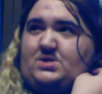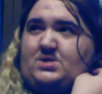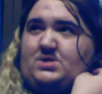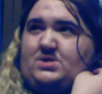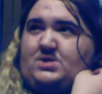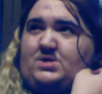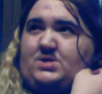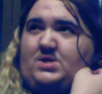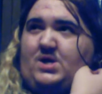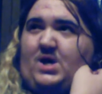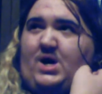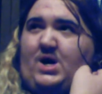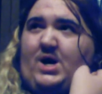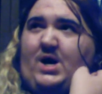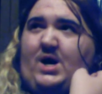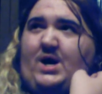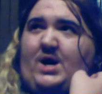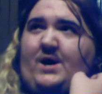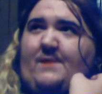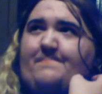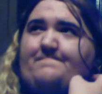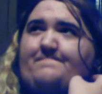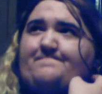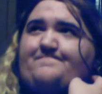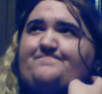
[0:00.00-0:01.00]
Um,
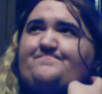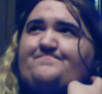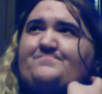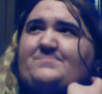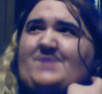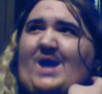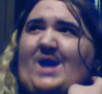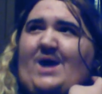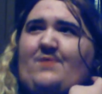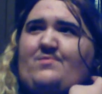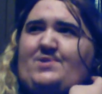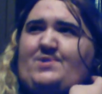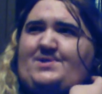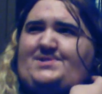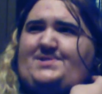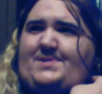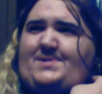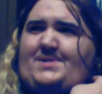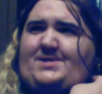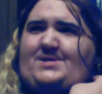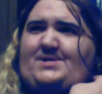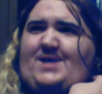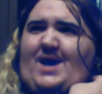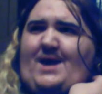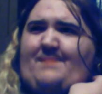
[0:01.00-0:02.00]
I recently
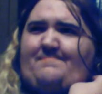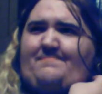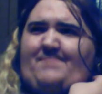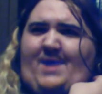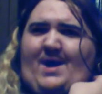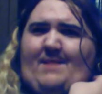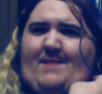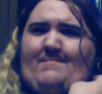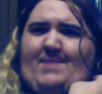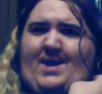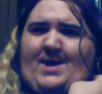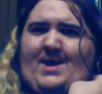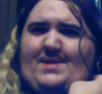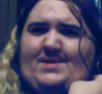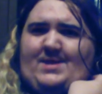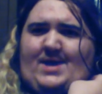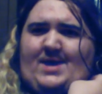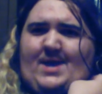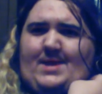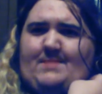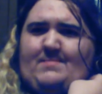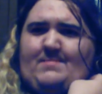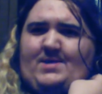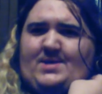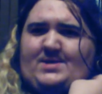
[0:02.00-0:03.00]
got Batman the
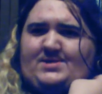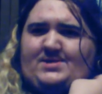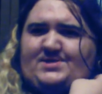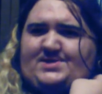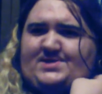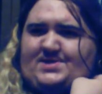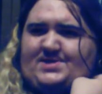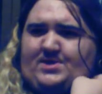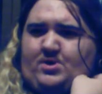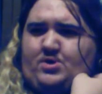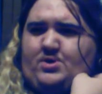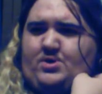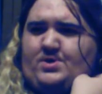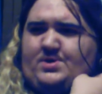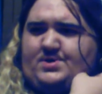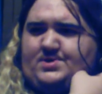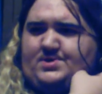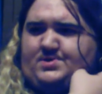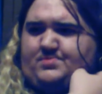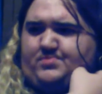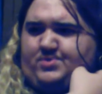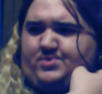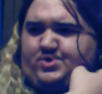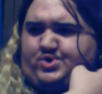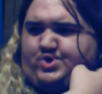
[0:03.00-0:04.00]
Animated Series, which
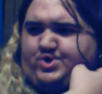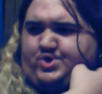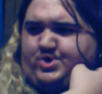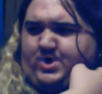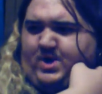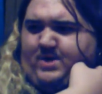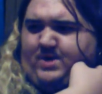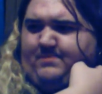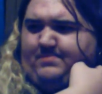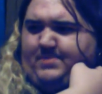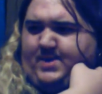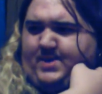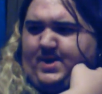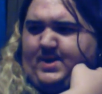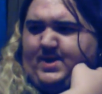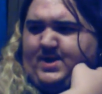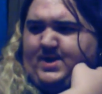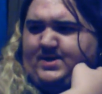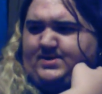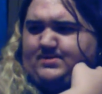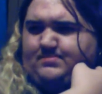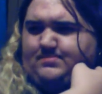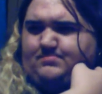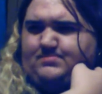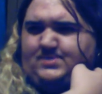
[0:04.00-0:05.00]
I plan on
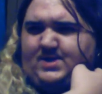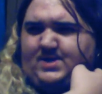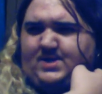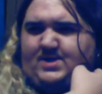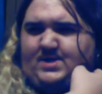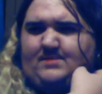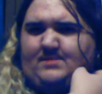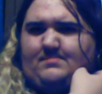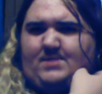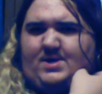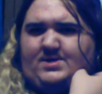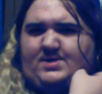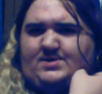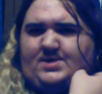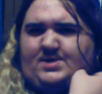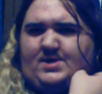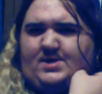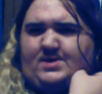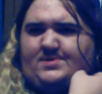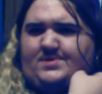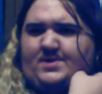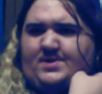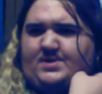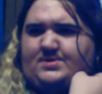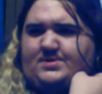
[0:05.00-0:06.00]
digging my teeth
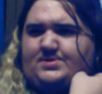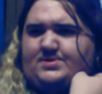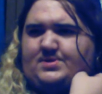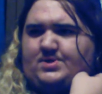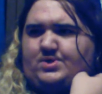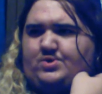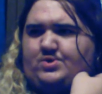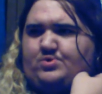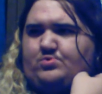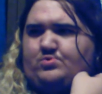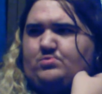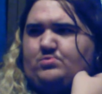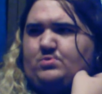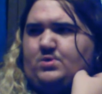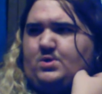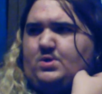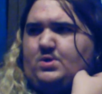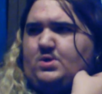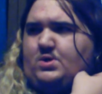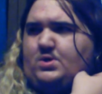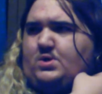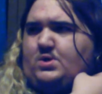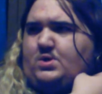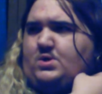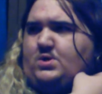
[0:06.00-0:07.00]
into.
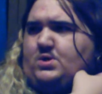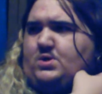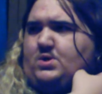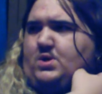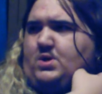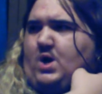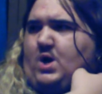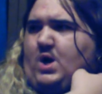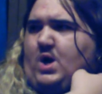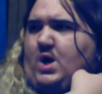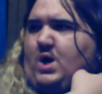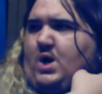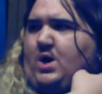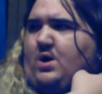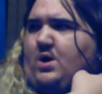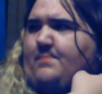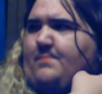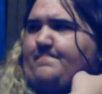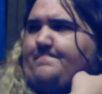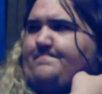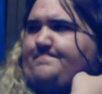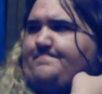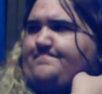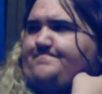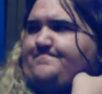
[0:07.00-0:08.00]
Um,
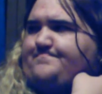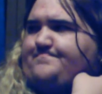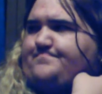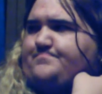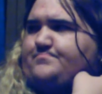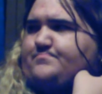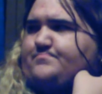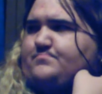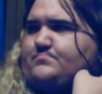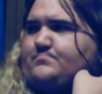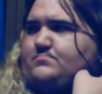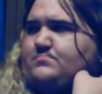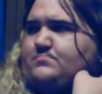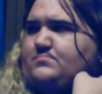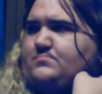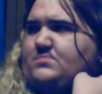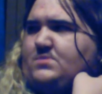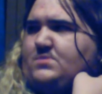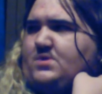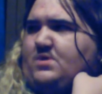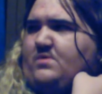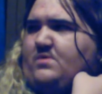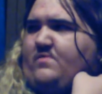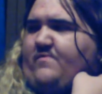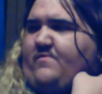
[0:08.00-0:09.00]

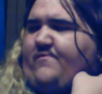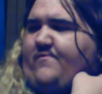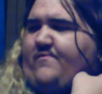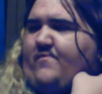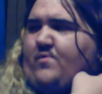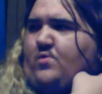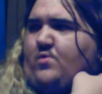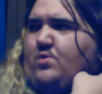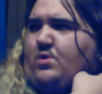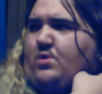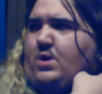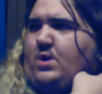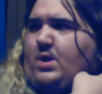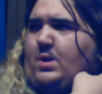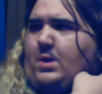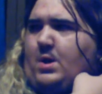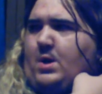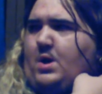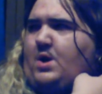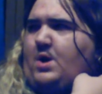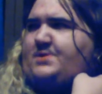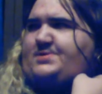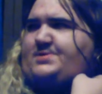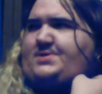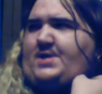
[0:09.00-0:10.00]
for a long
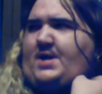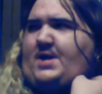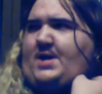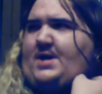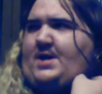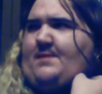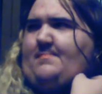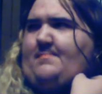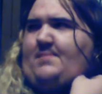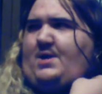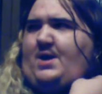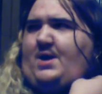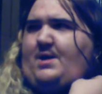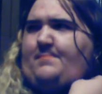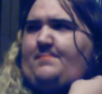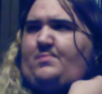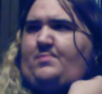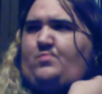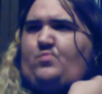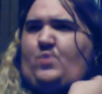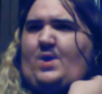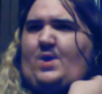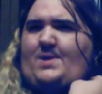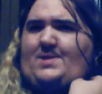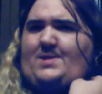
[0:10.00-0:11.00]
time, I've been
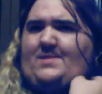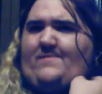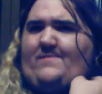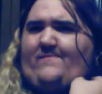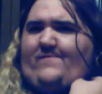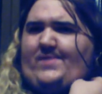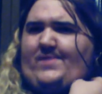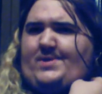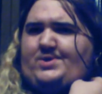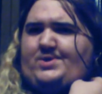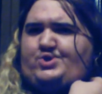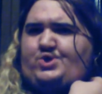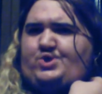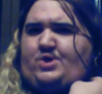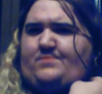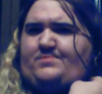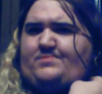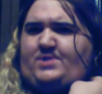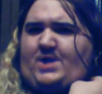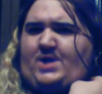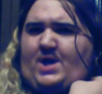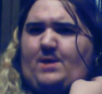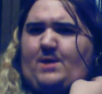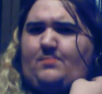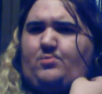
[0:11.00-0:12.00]
wanting to finish up
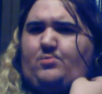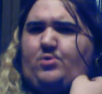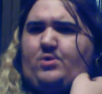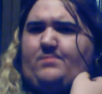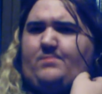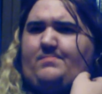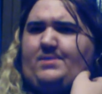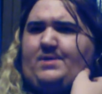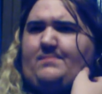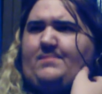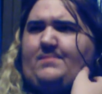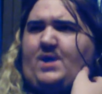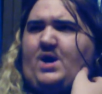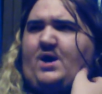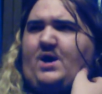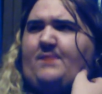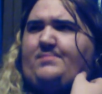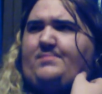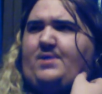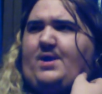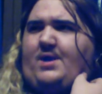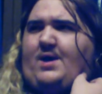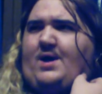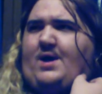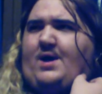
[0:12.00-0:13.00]
Cowboy Bebop
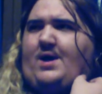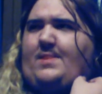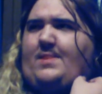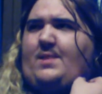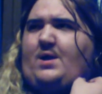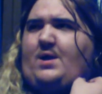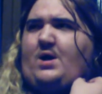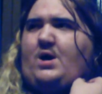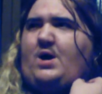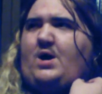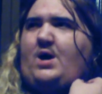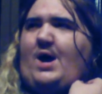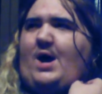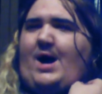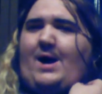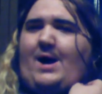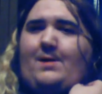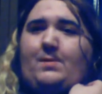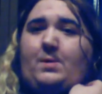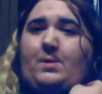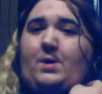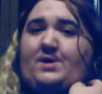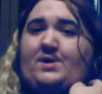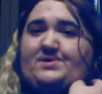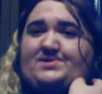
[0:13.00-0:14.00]
and uh,
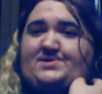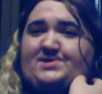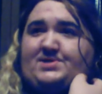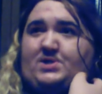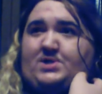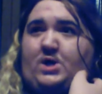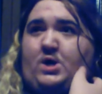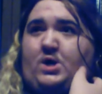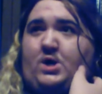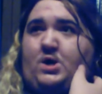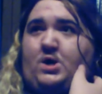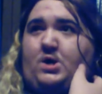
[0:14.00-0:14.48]
Outlaw Star.